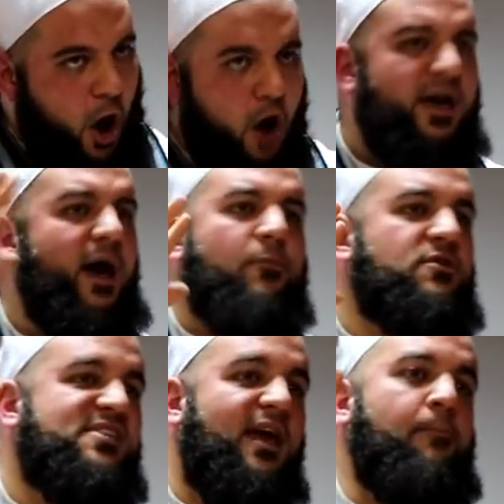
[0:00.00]
Okay, I'm
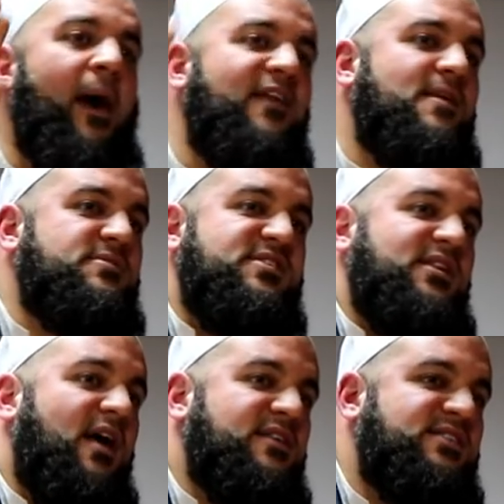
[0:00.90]
not saying pay them
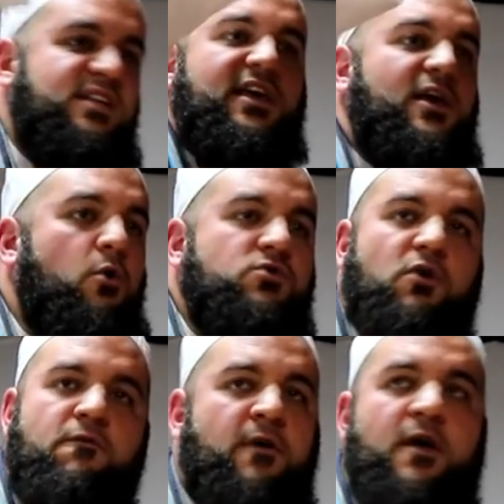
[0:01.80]
like the CEOs
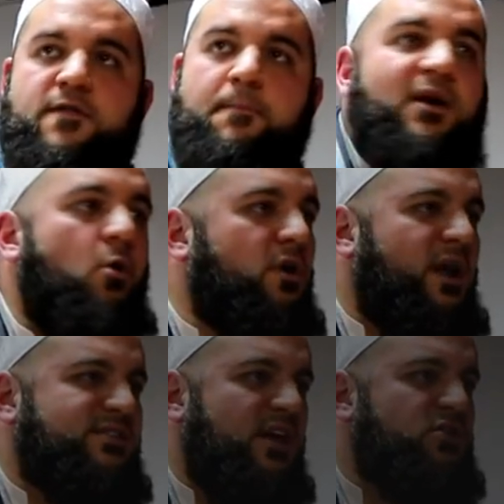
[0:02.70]
of the big
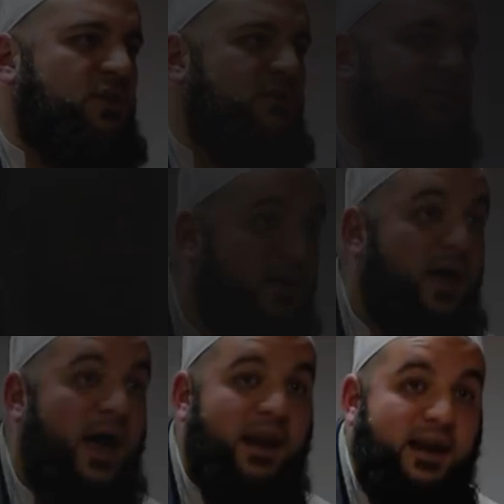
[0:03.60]
organizations.
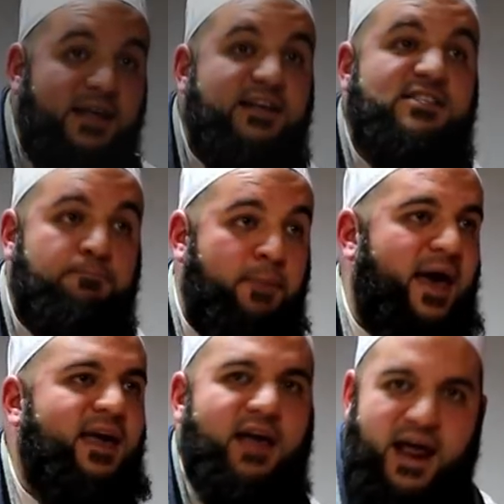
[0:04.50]
At least
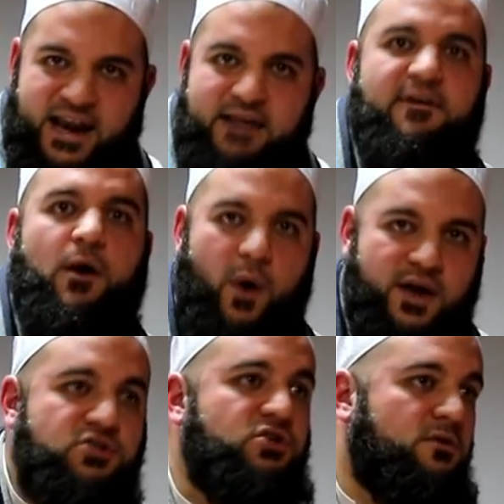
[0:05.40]
pay a living
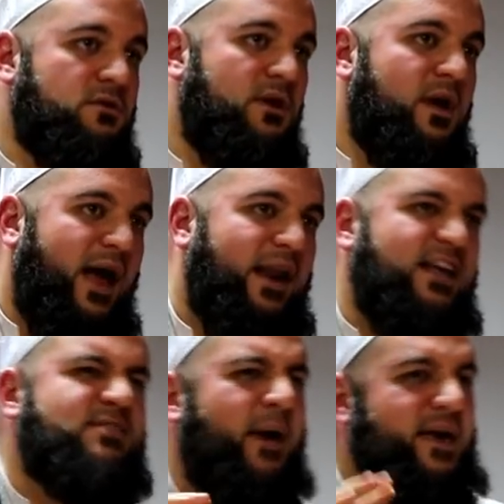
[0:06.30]
wage. At
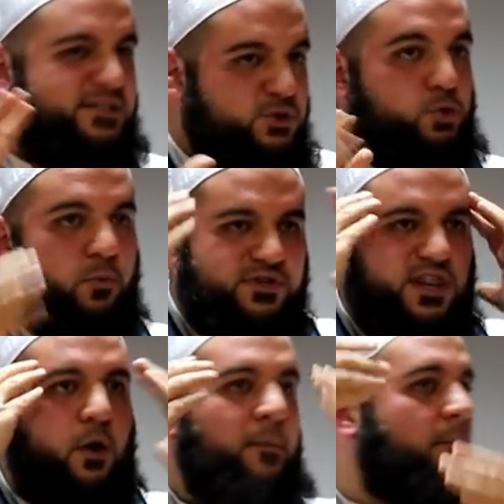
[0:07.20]
least pay a suitable so
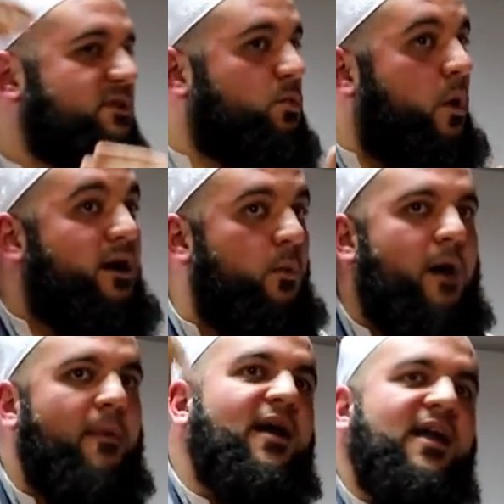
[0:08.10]
that imam doesn't worry,
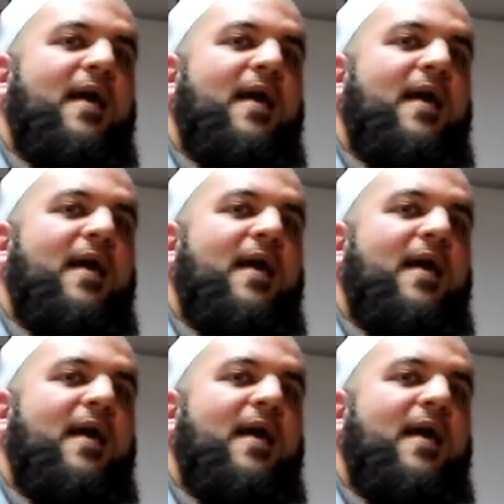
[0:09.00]
where am I going to